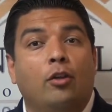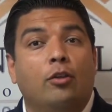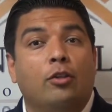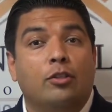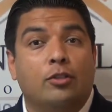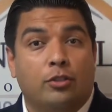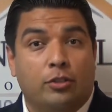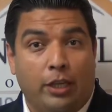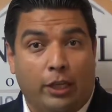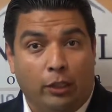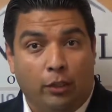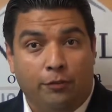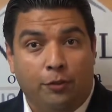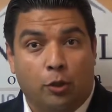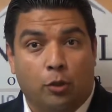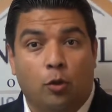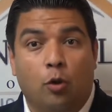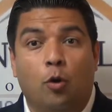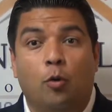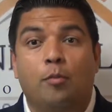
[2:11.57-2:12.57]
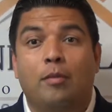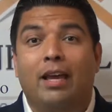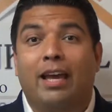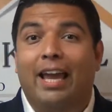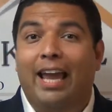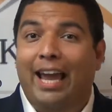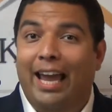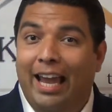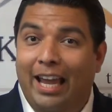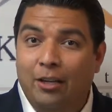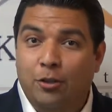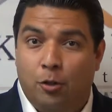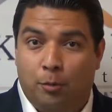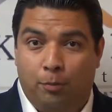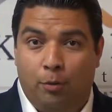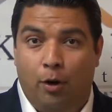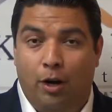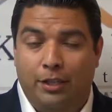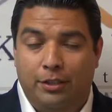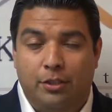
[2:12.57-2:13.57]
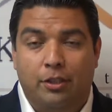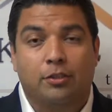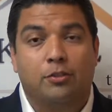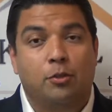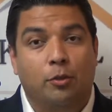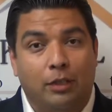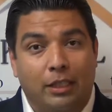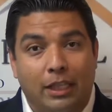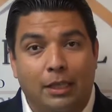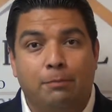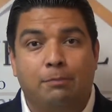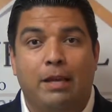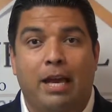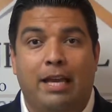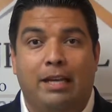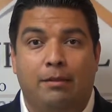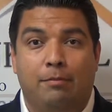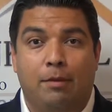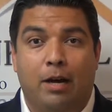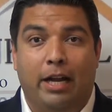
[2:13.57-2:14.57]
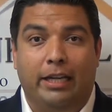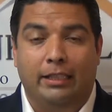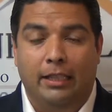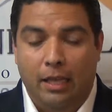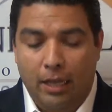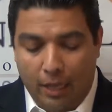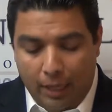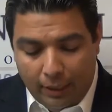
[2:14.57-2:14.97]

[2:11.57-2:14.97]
the sale of your home and your pricing. So keep that in mind.